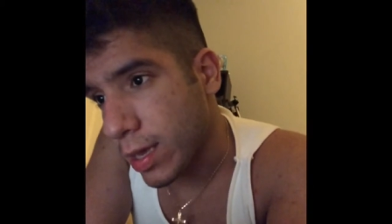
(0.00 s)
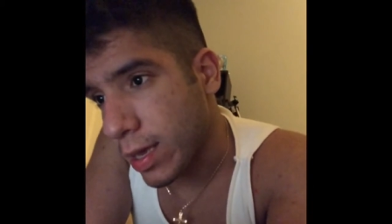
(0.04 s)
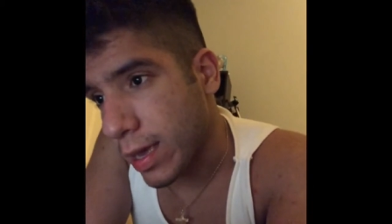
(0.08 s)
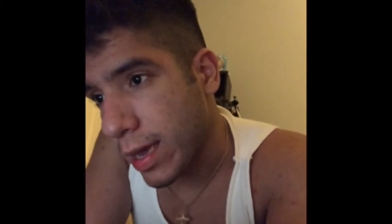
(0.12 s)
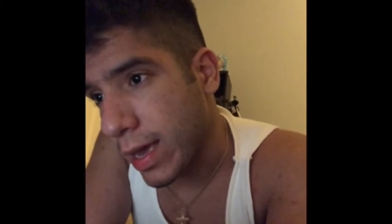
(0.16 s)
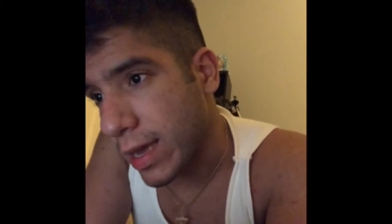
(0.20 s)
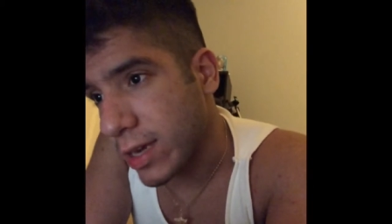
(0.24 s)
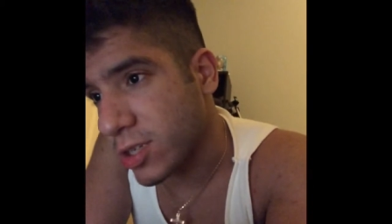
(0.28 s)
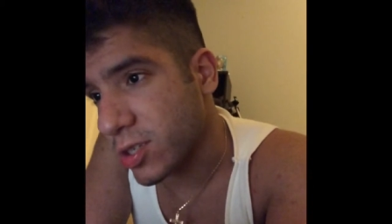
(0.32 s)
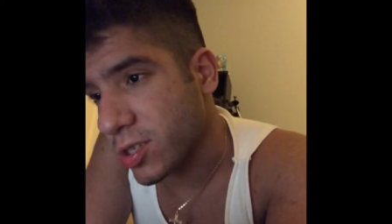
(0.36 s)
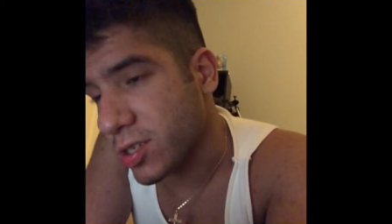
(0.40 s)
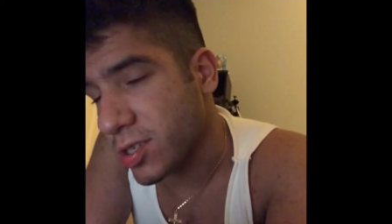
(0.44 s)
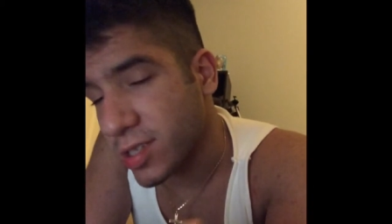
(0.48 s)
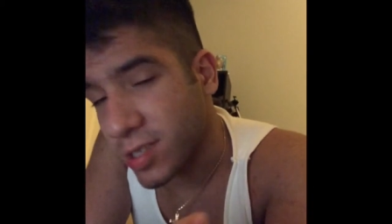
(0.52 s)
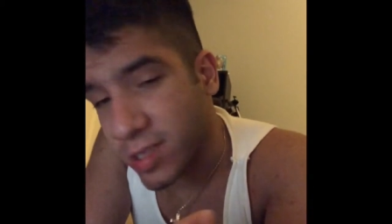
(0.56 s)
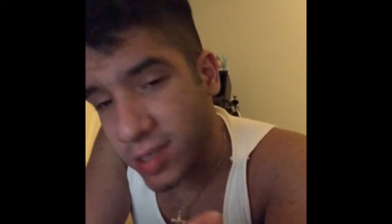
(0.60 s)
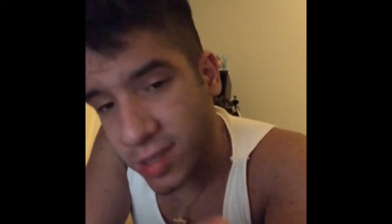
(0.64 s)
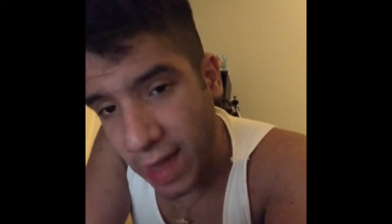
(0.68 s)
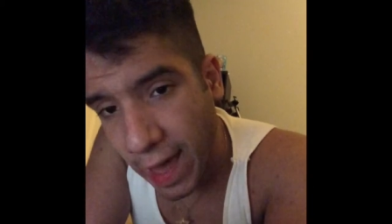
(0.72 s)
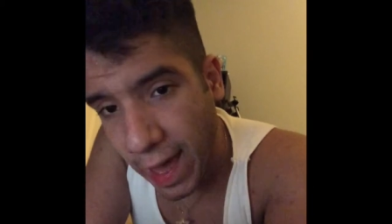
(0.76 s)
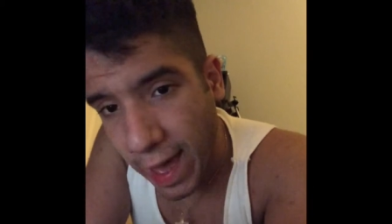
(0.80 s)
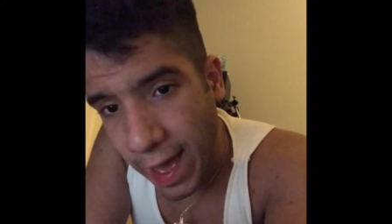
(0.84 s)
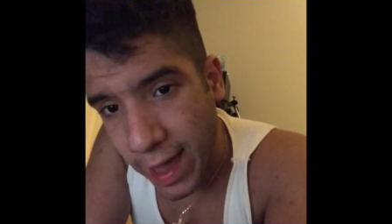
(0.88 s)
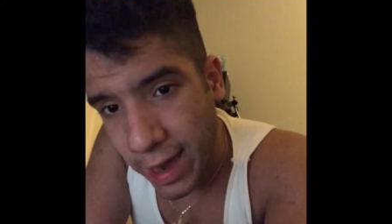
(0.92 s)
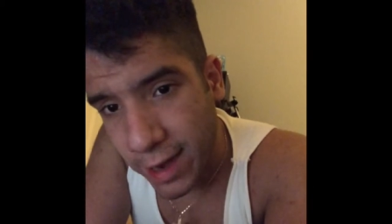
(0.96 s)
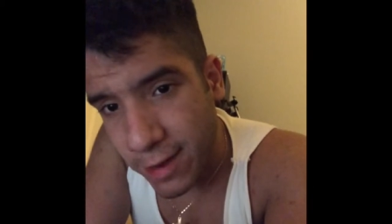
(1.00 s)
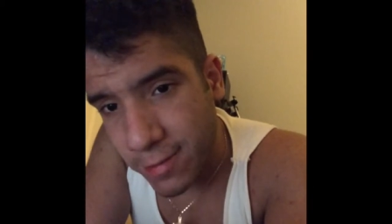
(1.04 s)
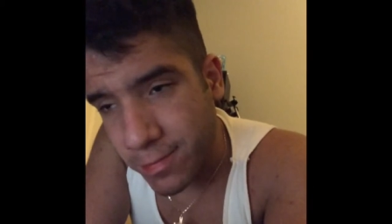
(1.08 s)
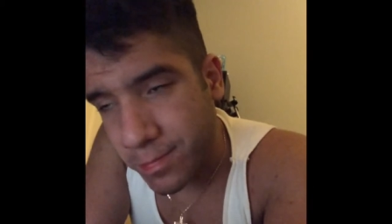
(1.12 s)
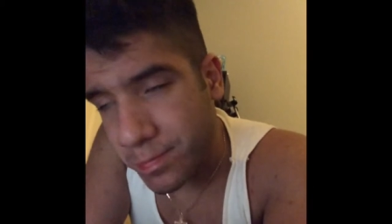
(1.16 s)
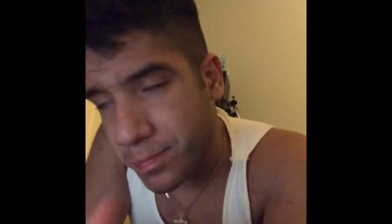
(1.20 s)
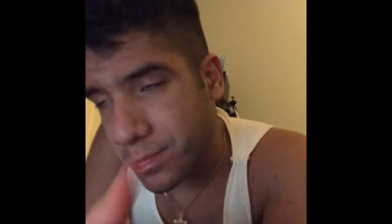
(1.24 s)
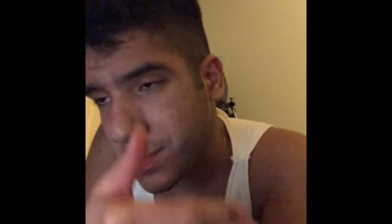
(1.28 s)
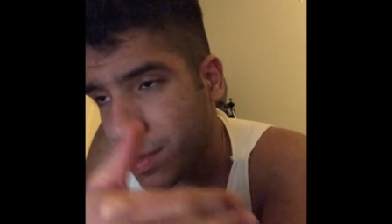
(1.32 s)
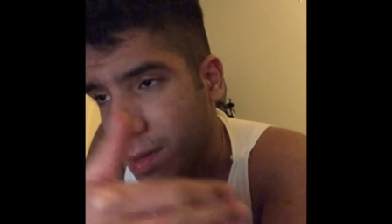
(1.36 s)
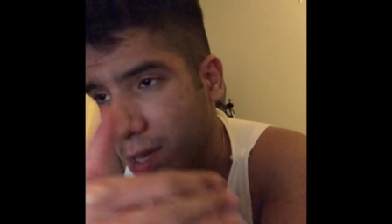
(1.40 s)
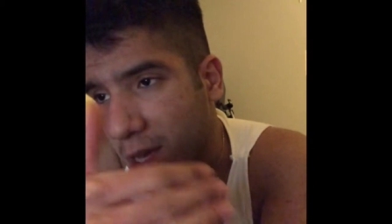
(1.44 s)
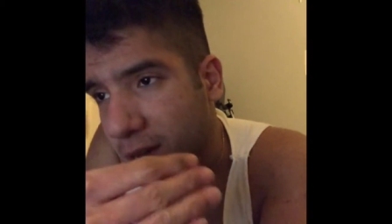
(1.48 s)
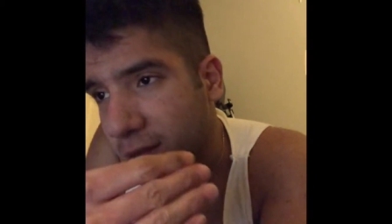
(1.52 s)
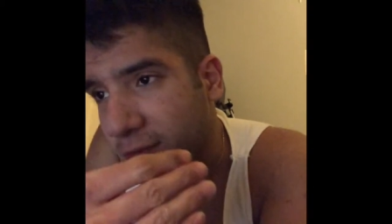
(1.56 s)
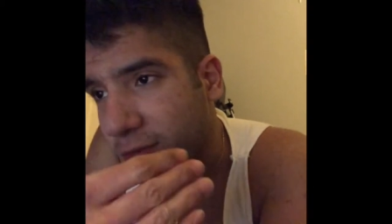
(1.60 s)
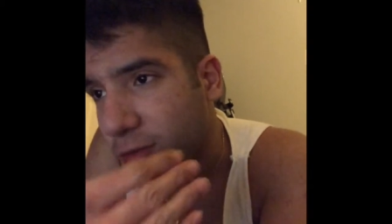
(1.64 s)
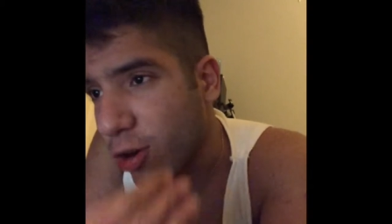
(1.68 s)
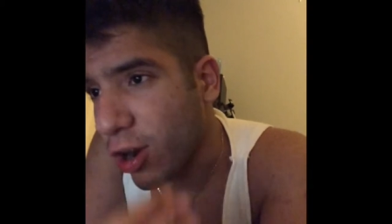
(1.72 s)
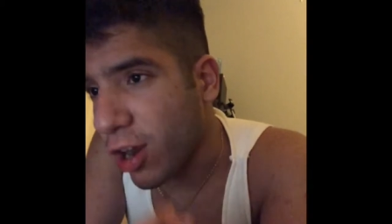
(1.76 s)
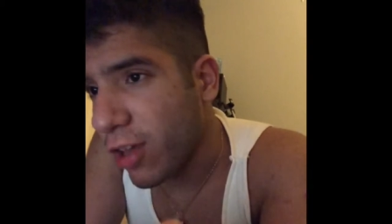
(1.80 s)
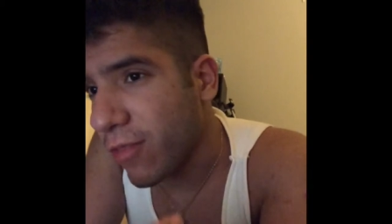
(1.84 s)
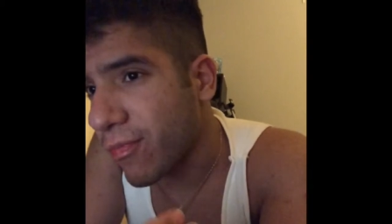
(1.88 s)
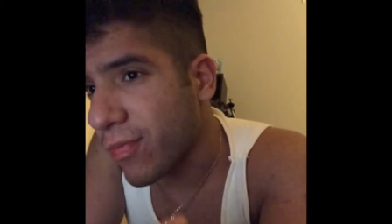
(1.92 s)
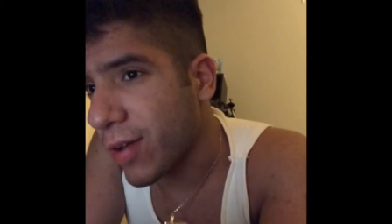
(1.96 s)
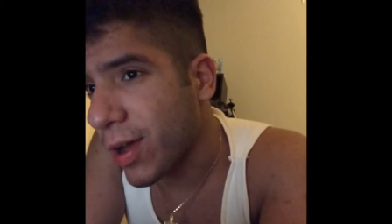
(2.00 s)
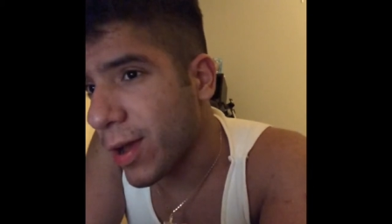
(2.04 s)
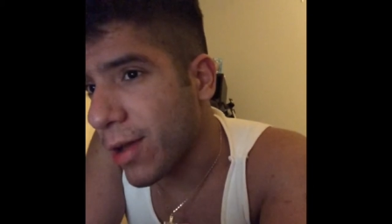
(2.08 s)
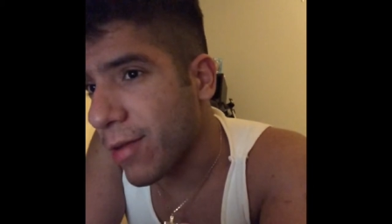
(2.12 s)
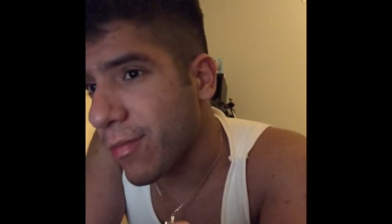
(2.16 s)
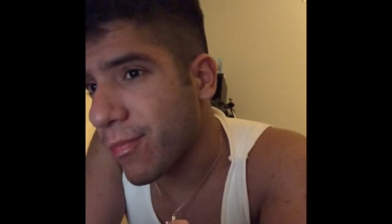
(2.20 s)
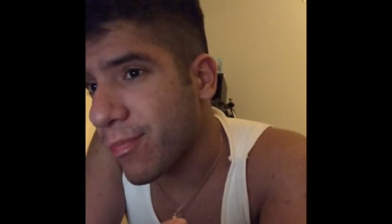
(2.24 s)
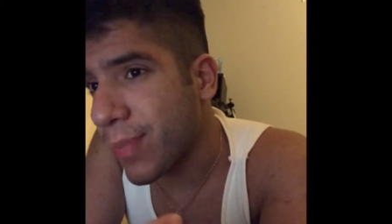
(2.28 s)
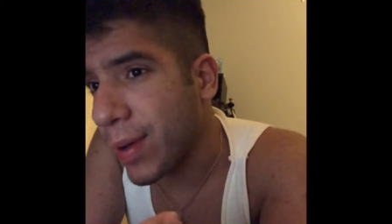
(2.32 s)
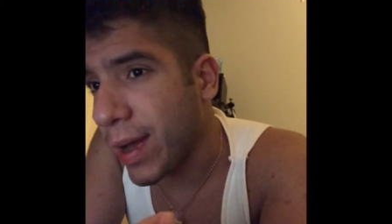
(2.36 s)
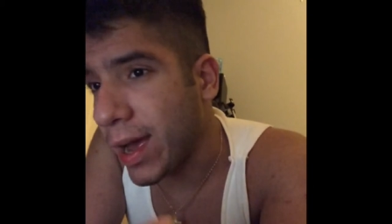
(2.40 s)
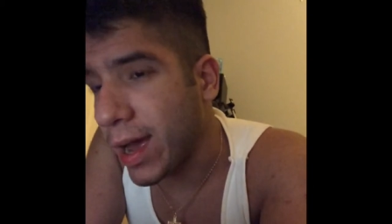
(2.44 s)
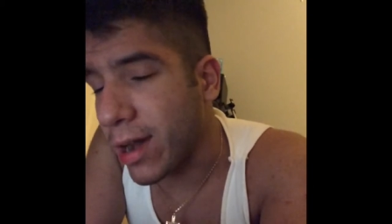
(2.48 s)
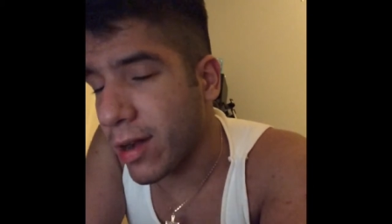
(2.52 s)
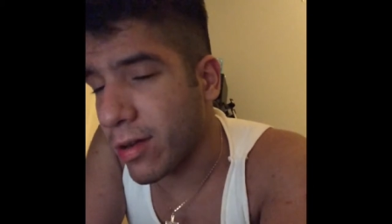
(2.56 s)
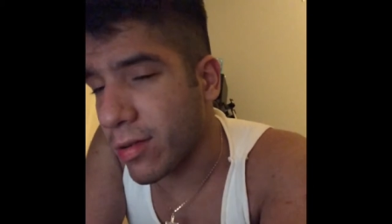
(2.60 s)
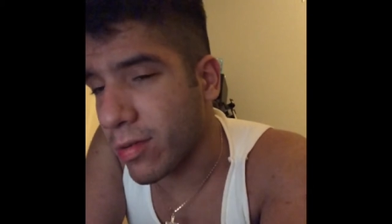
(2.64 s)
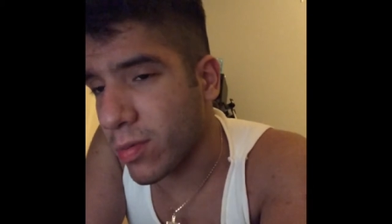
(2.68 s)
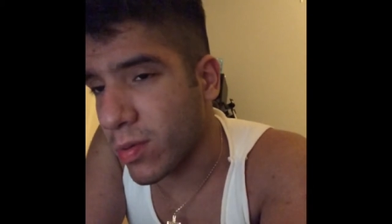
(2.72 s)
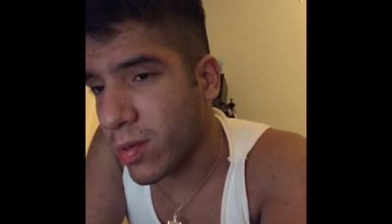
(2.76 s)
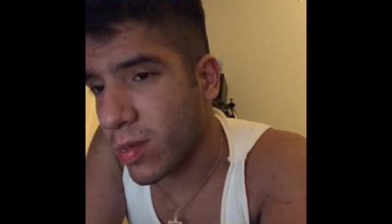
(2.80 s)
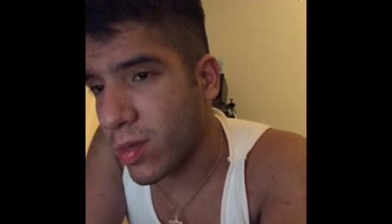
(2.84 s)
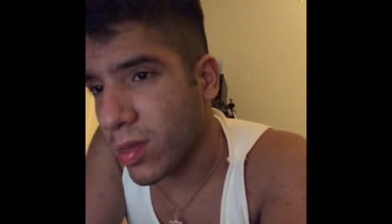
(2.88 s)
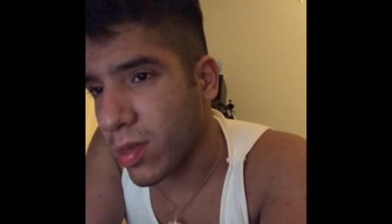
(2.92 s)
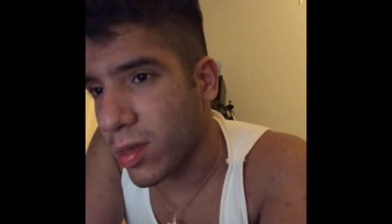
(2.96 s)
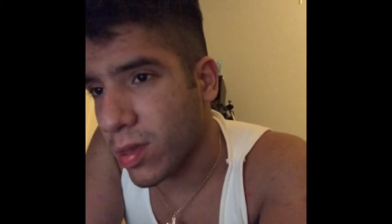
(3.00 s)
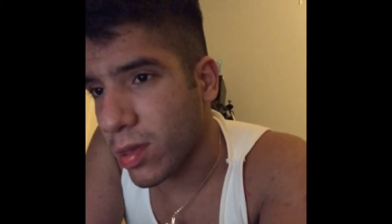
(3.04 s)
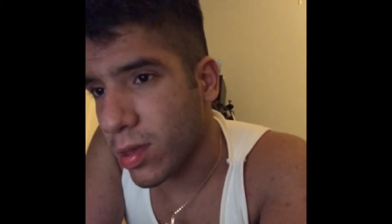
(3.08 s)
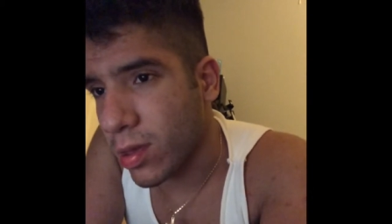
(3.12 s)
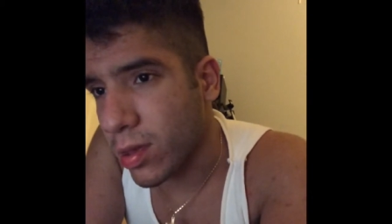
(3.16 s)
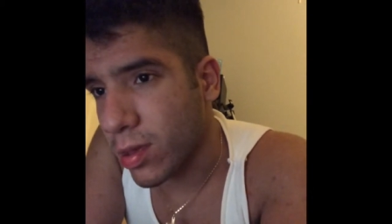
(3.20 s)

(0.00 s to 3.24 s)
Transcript: and just did that, 45 pounds